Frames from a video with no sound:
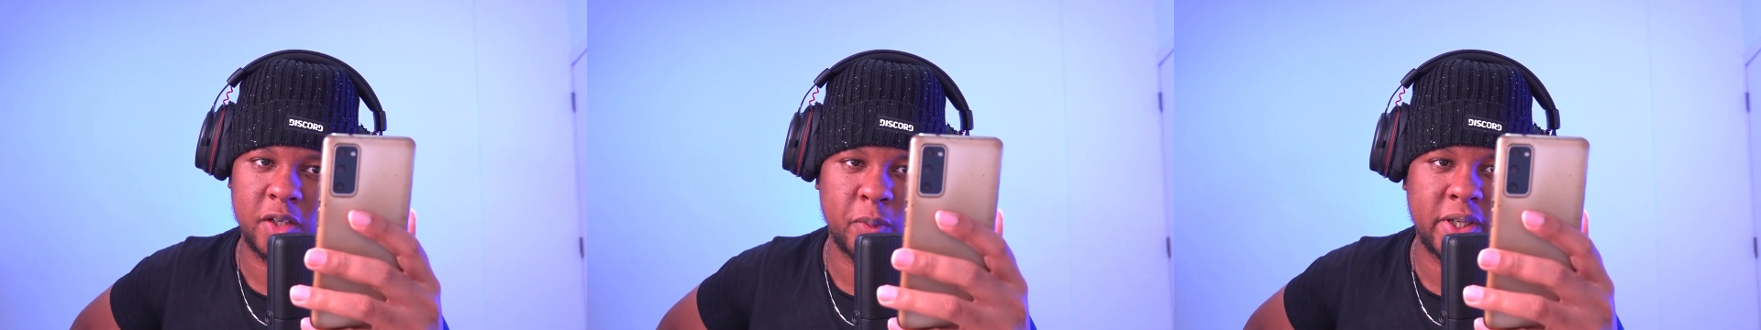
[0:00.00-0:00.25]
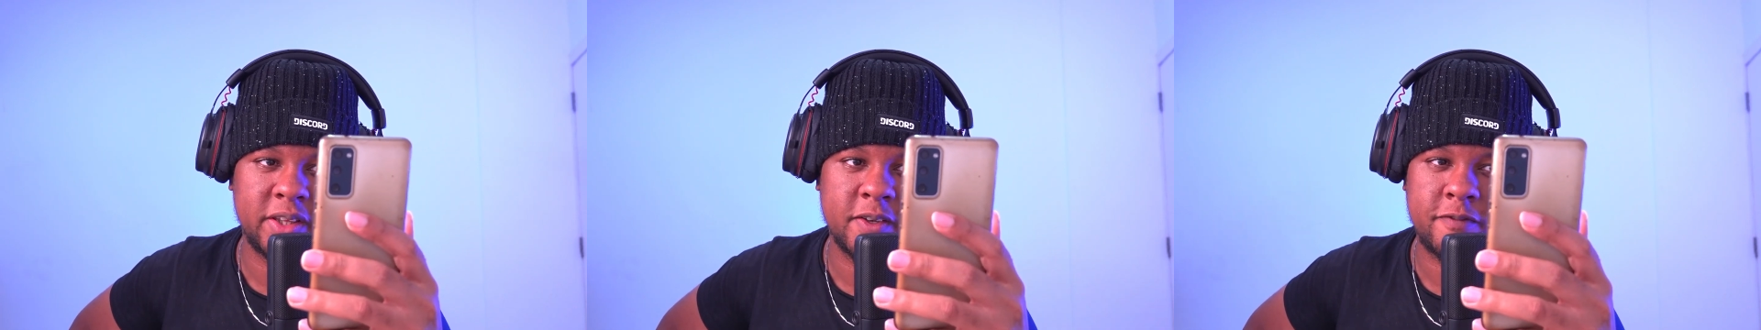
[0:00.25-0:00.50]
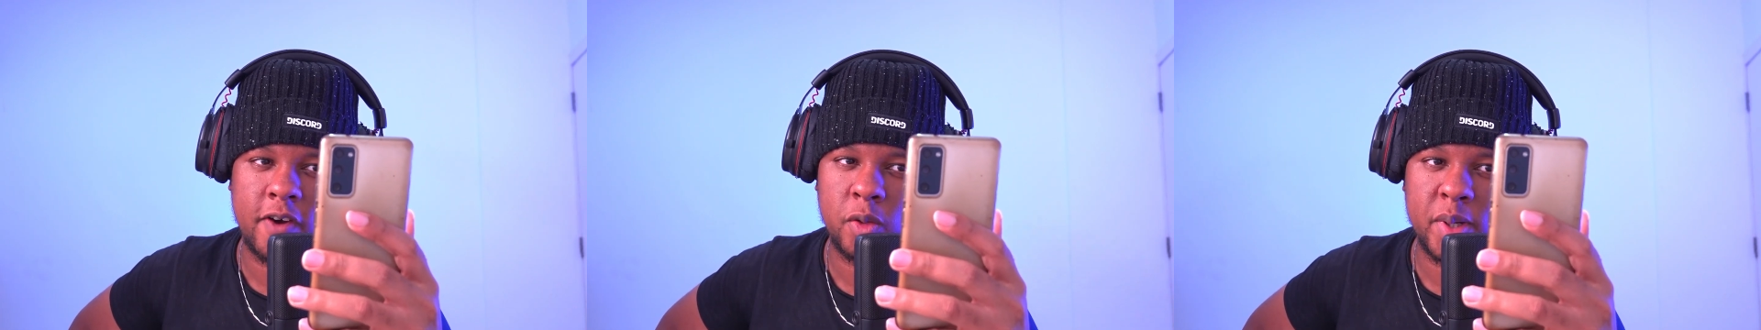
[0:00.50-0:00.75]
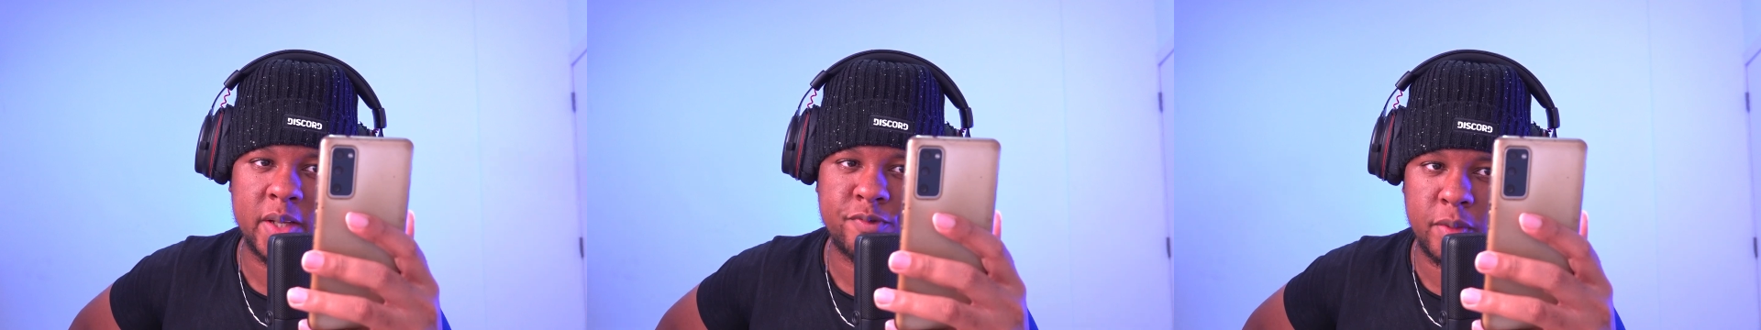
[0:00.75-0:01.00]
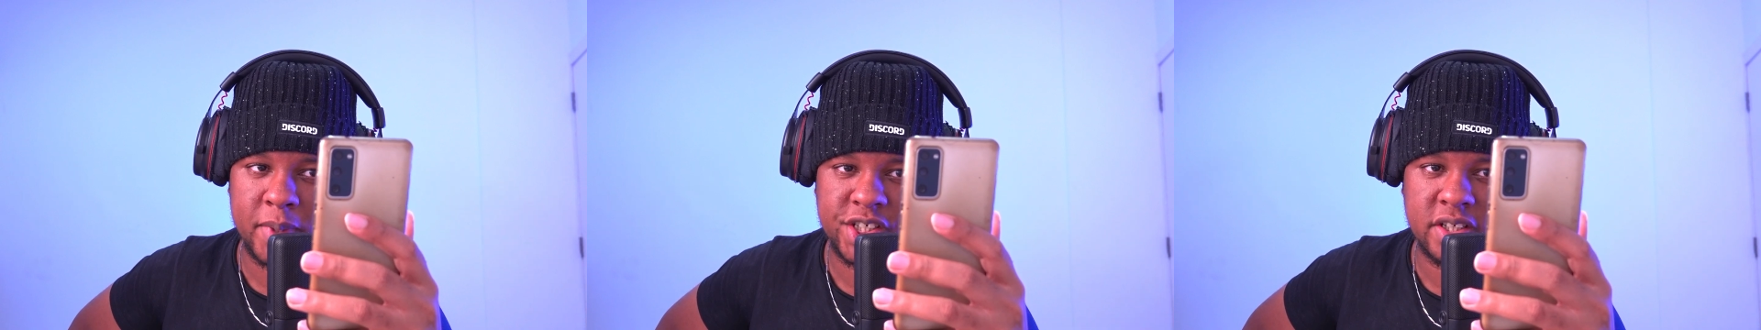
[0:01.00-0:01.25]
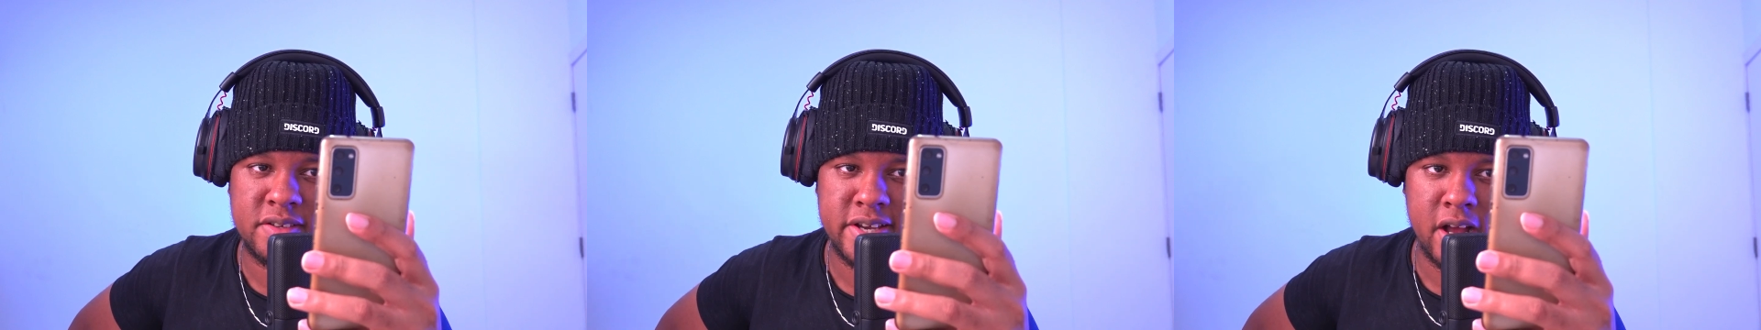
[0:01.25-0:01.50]
we need the following
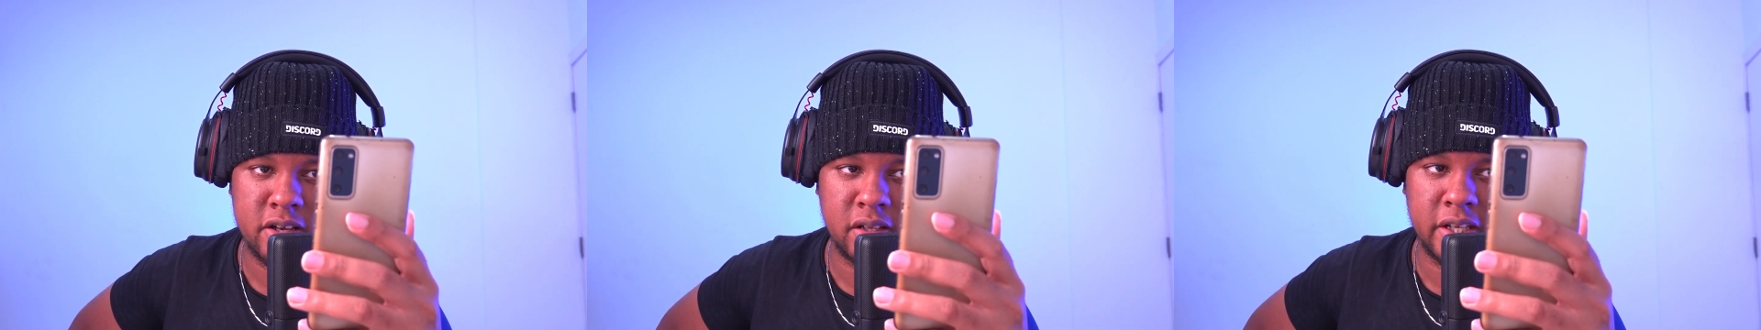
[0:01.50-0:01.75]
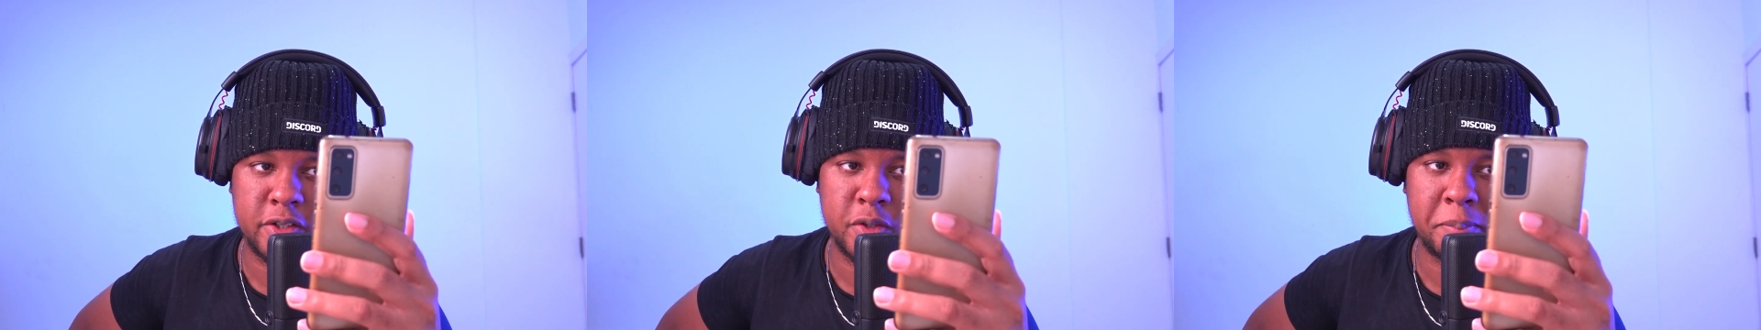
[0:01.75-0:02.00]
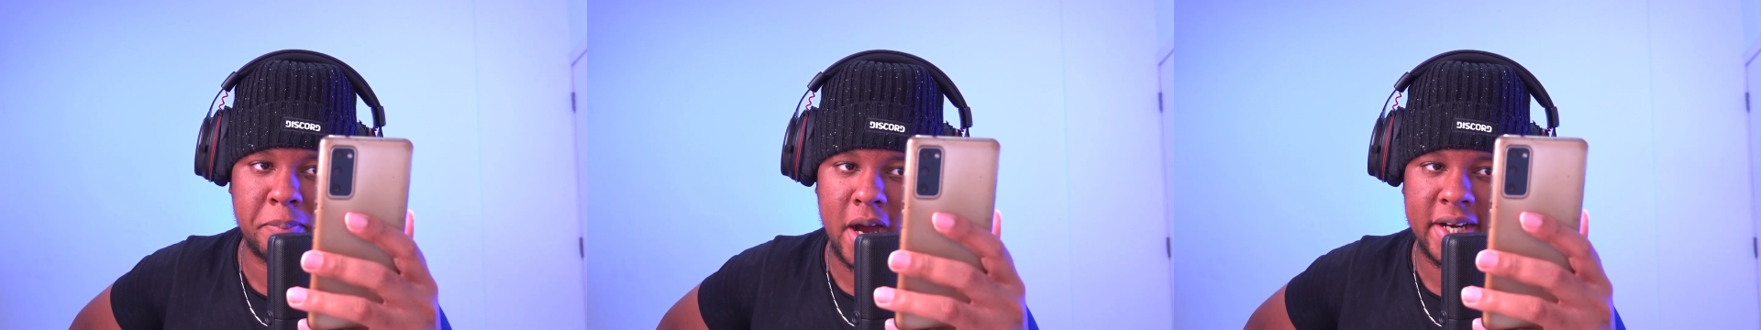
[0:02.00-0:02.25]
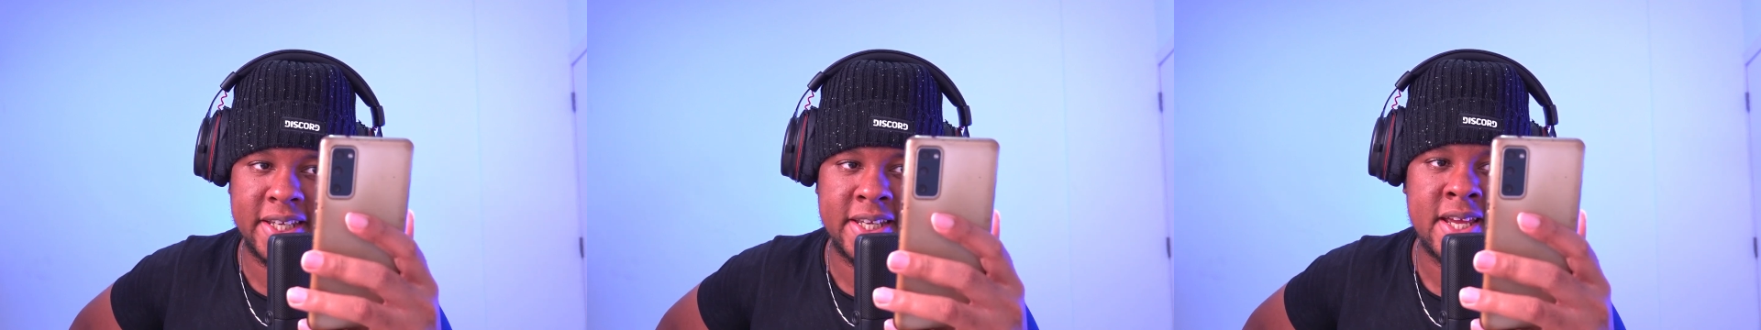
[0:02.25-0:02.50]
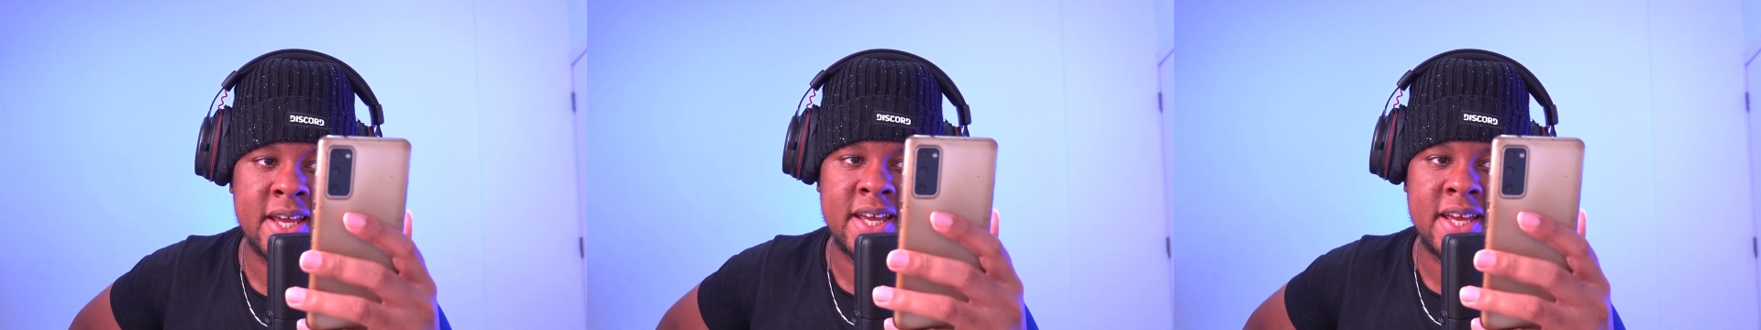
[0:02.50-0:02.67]
information to calculate your body